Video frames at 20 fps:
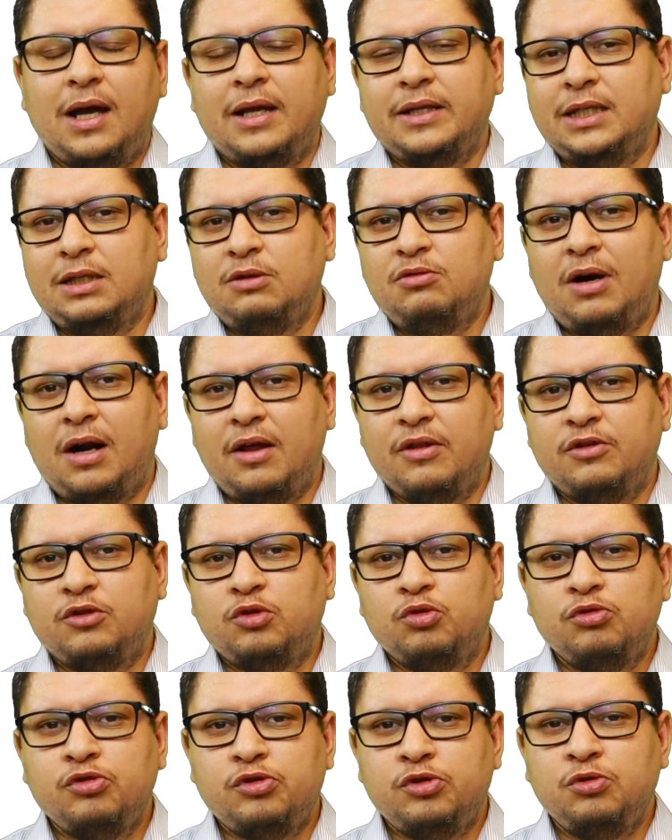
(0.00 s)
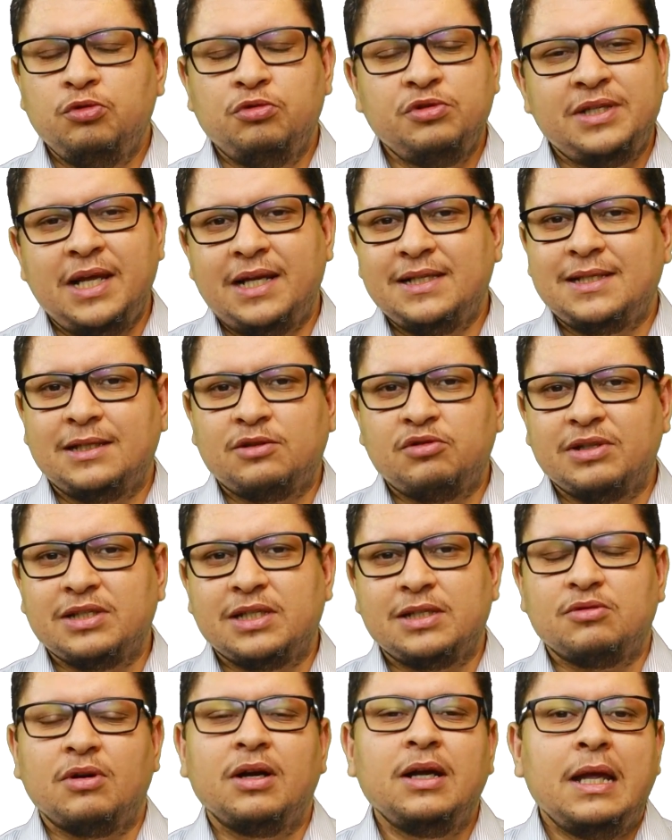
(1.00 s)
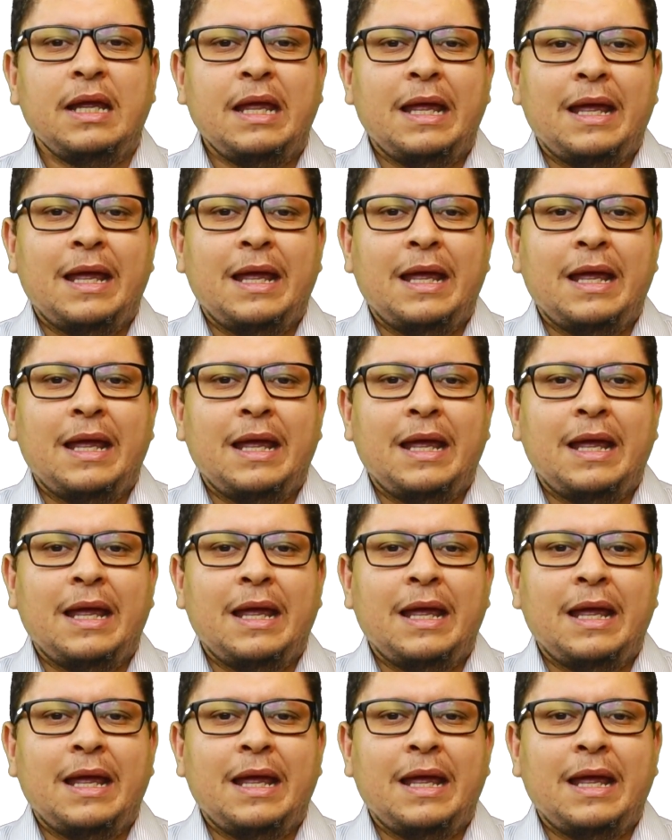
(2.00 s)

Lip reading: And here are the tools used, etc., etc.